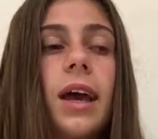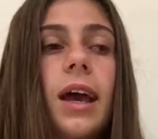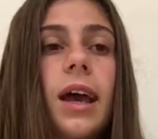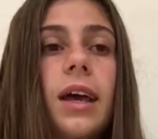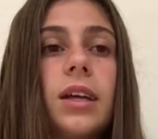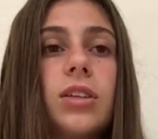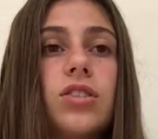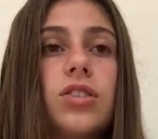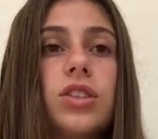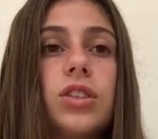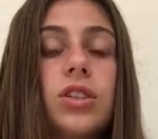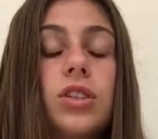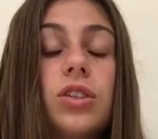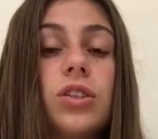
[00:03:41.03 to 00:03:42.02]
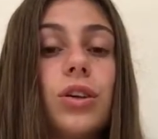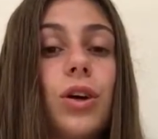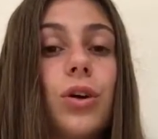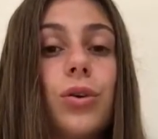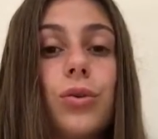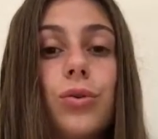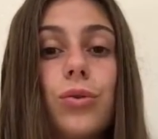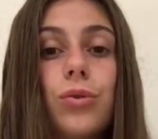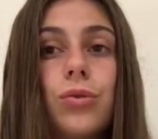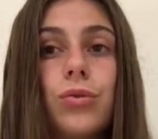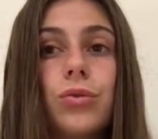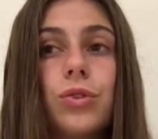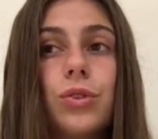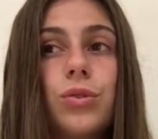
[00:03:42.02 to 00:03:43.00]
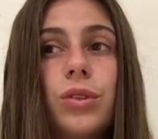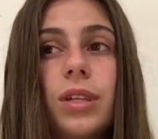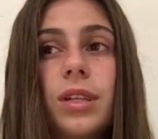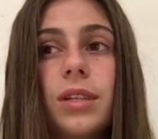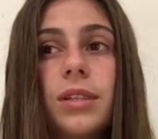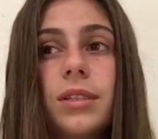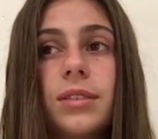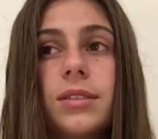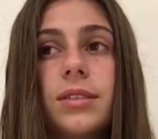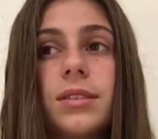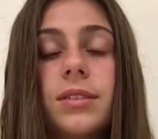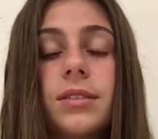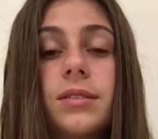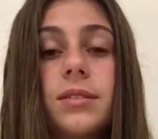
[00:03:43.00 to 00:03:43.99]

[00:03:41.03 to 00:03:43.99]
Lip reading: And she couldn't go do things